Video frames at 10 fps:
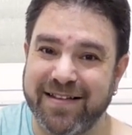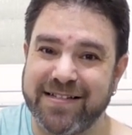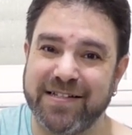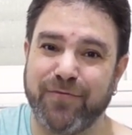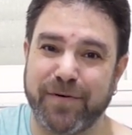
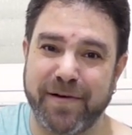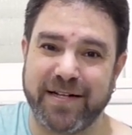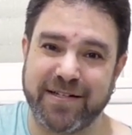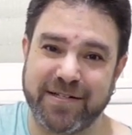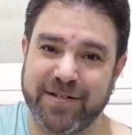this is what
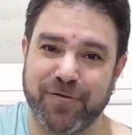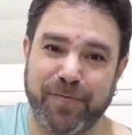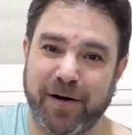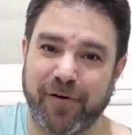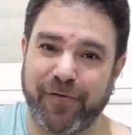makes it so
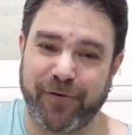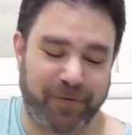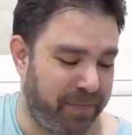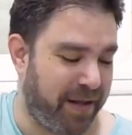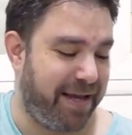
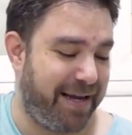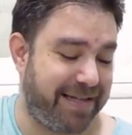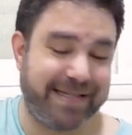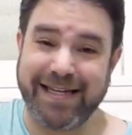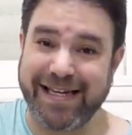powerful.
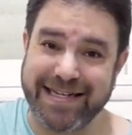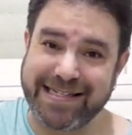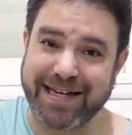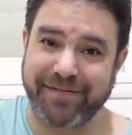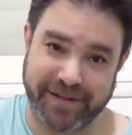It's
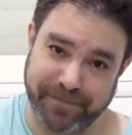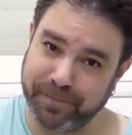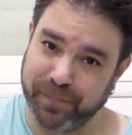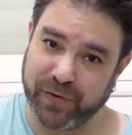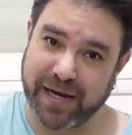E7,
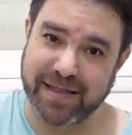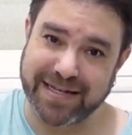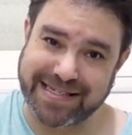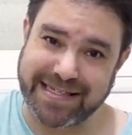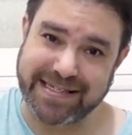okay,
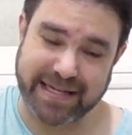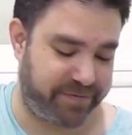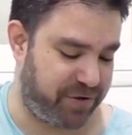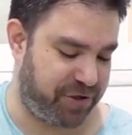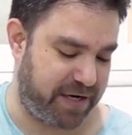the
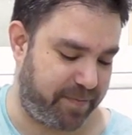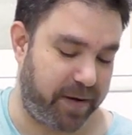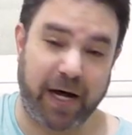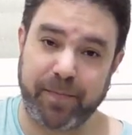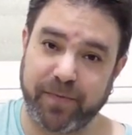C7 shape
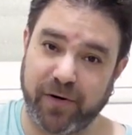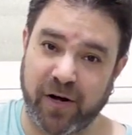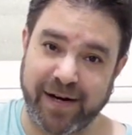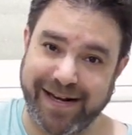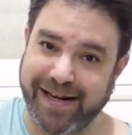up
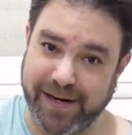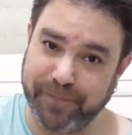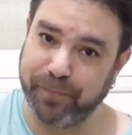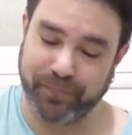on E,